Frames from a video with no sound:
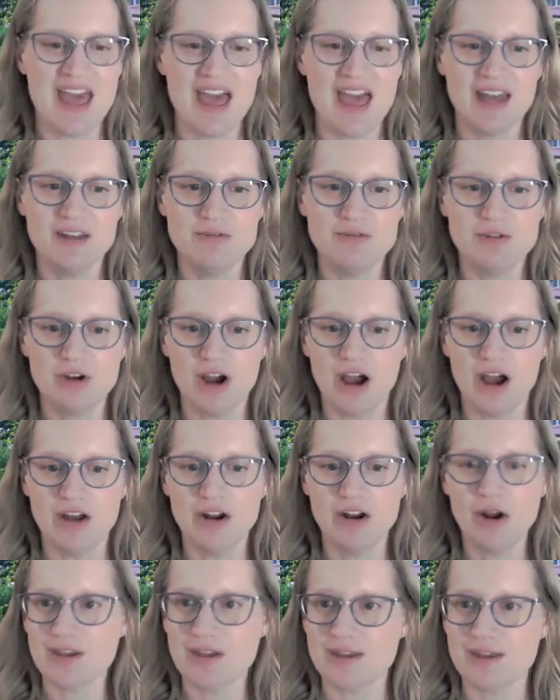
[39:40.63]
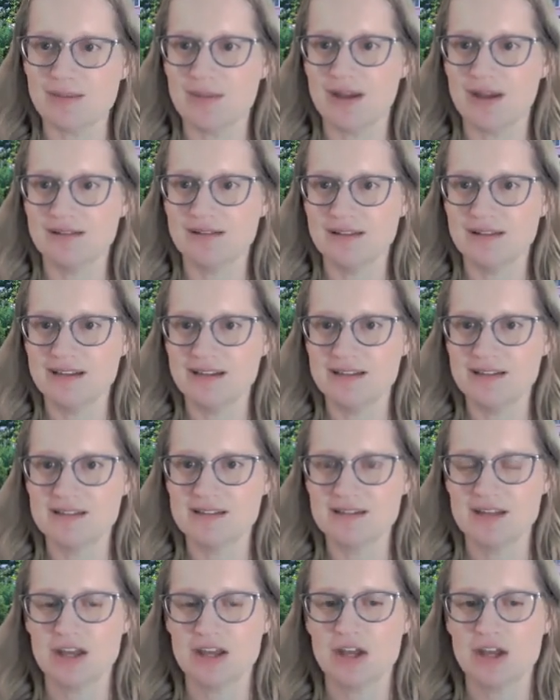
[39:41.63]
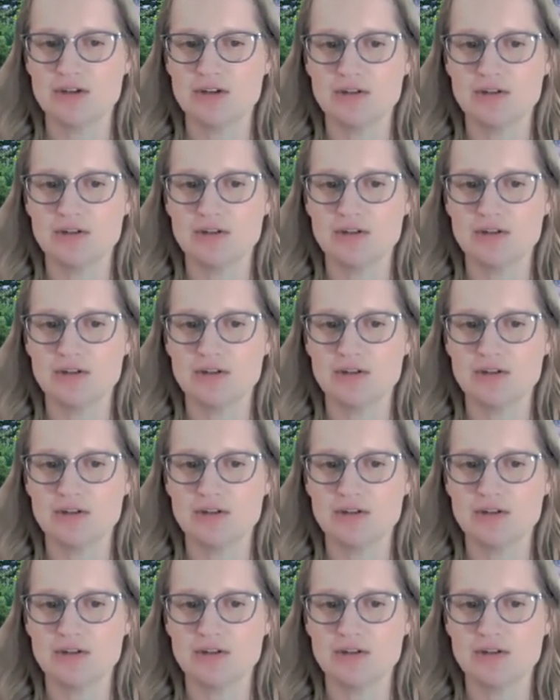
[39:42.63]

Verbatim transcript: And if you're on our email list,